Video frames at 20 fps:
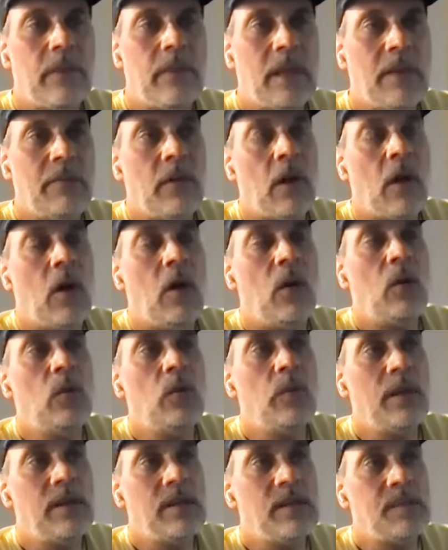I've
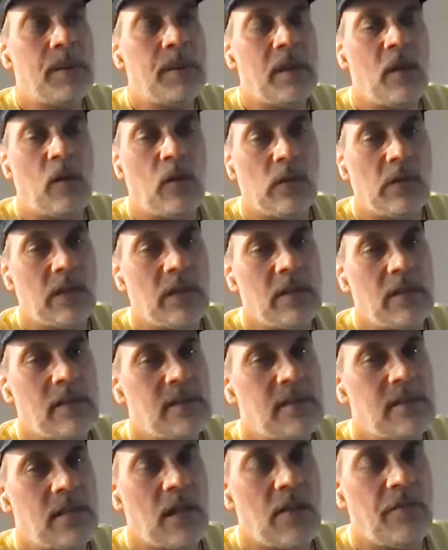always been holding this
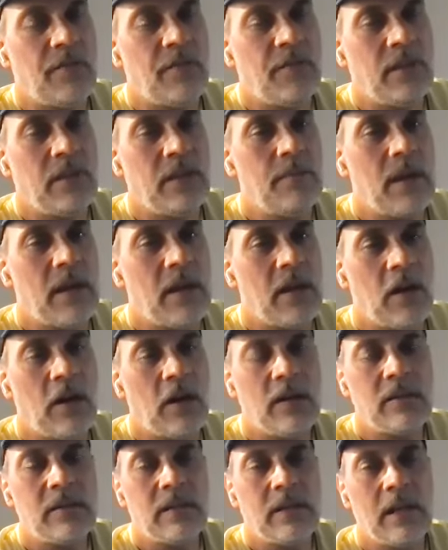stuff in my
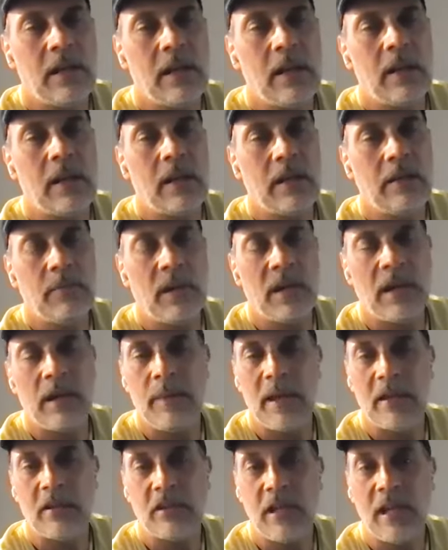heart and in my
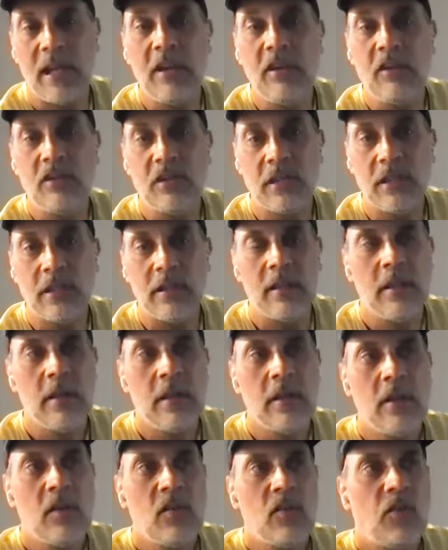imagination.
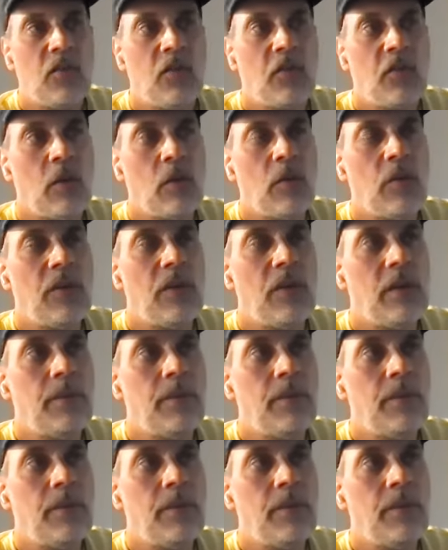So